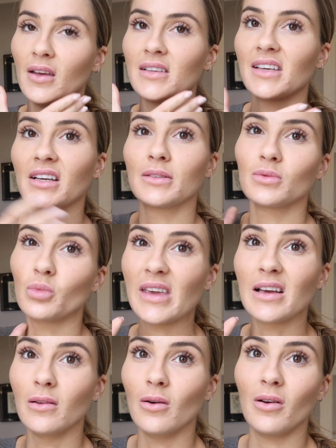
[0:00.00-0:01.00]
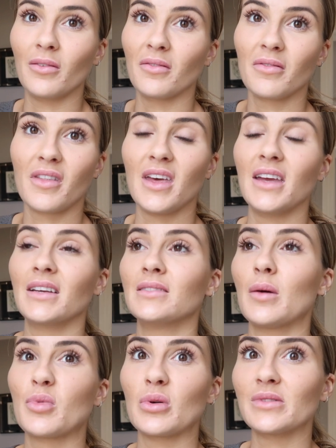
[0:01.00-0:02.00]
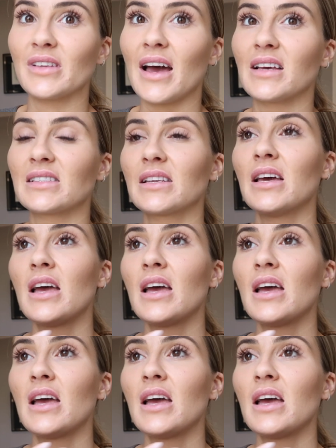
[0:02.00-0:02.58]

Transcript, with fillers: it's like a week long thing, a process.